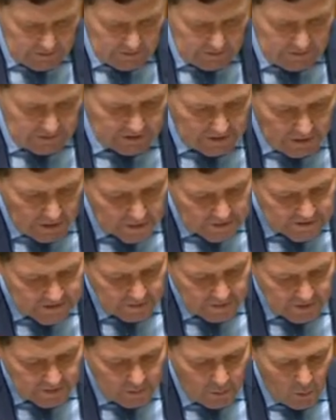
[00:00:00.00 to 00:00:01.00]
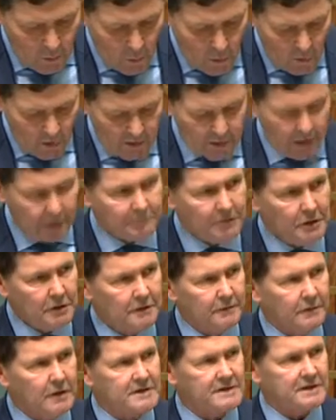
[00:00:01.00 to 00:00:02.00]
it goes to the core of
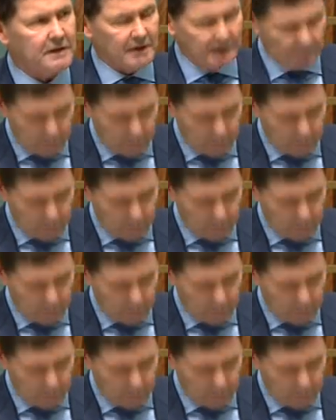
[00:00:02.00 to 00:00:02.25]
universally